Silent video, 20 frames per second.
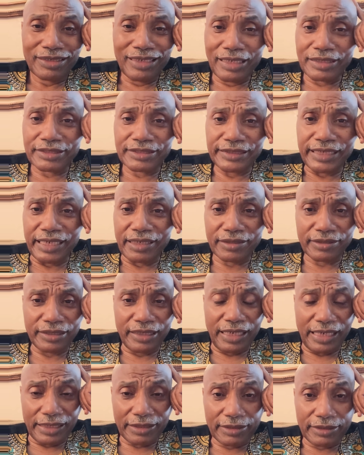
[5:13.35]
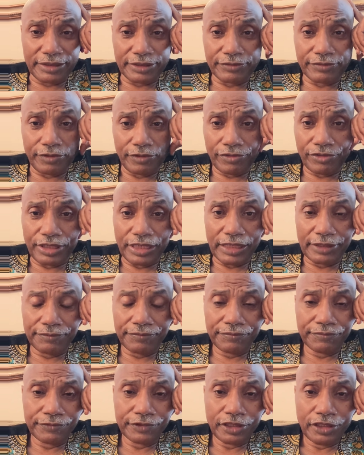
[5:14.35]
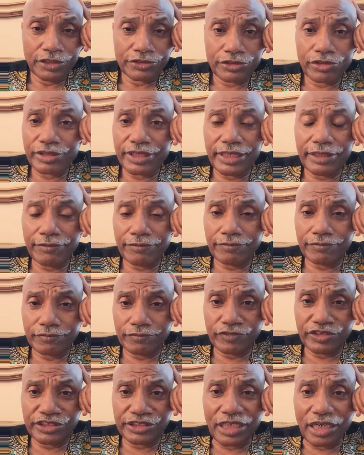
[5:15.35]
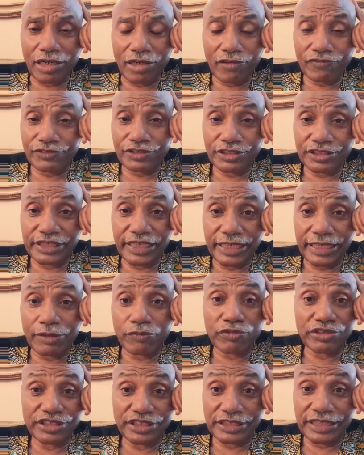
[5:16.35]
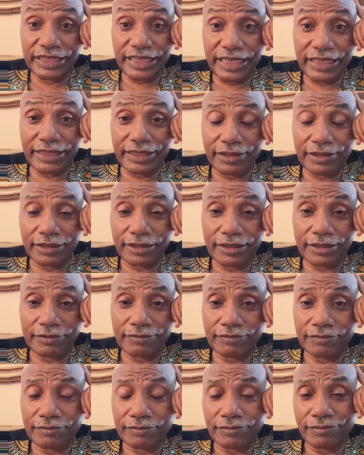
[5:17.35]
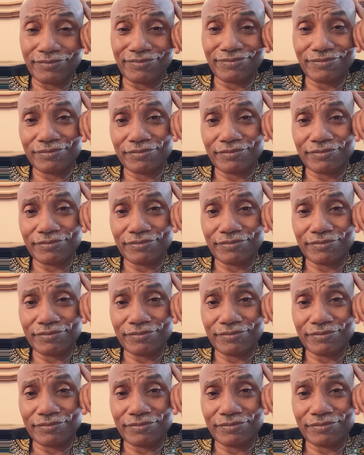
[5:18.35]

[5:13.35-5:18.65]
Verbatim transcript: Not exactly a high cholesterol diet. So they resolved to say it was genetic, and